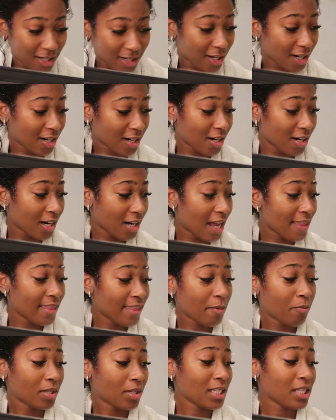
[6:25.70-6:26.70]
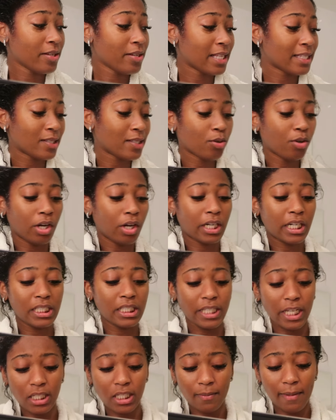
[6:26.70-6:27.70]
Girl, and then once I do this, I still gotta
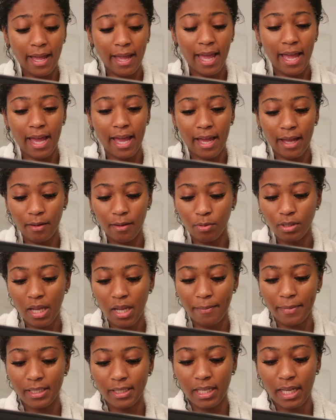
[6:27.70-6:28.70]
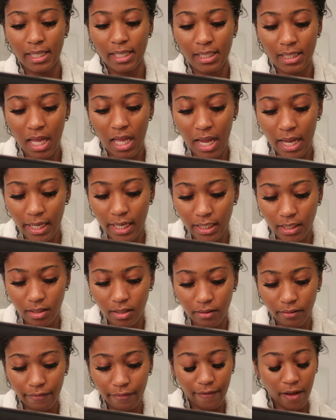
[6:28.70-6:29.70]
condition my hair. What time is it? It's
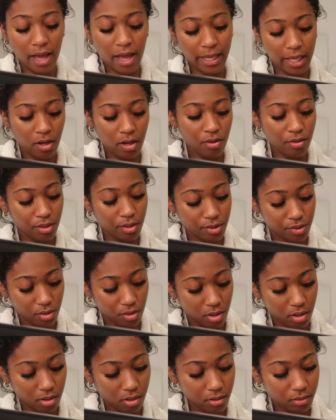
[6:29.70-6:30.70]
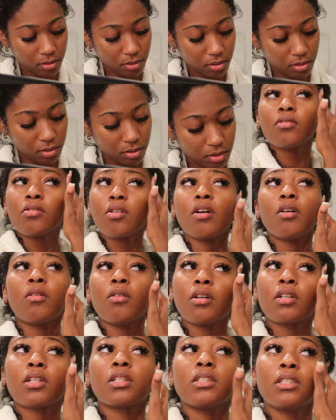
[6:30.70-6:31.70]
9:30 on the dot. Still
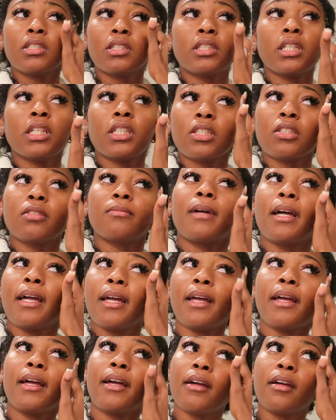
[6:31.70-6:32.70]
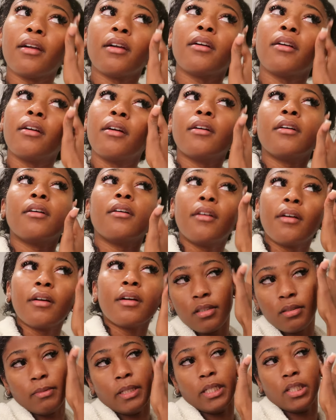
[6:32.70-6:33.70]
gotta condition my hair
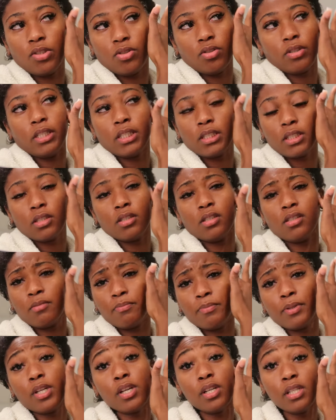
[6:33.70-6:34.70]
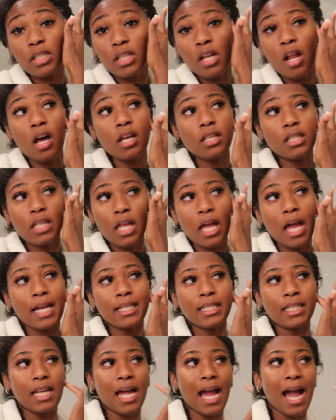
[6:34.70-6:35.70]
and make sure it's good, because last night
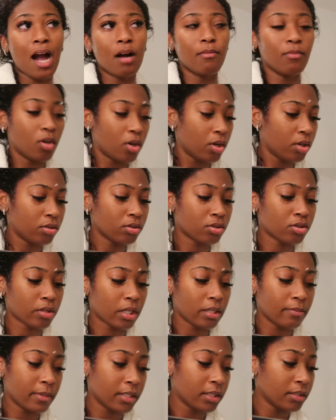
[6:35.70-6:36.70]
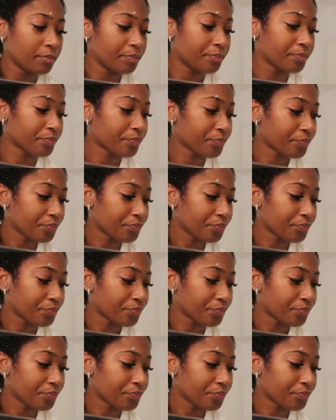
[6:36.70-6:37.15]
I did an almond oil treatment.